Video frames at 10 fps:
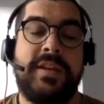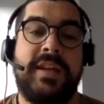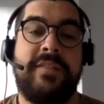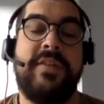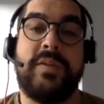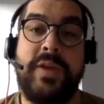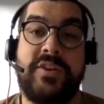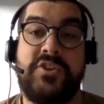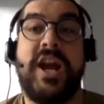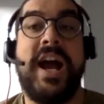In fact, we
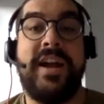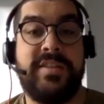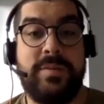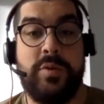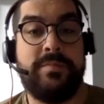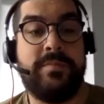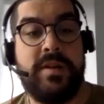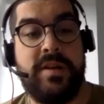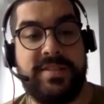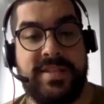actually hired someone
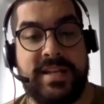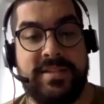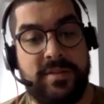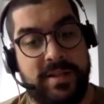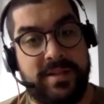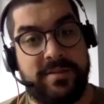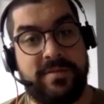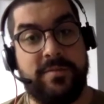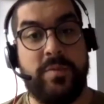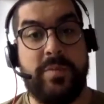as a technical lead,
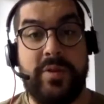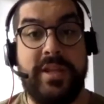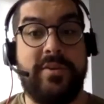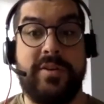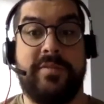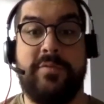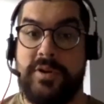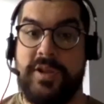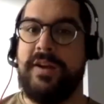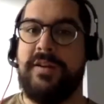and when we really couldn't afford to
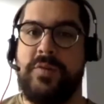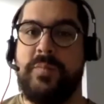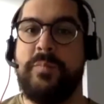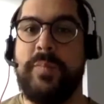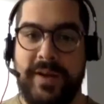hire anyone, but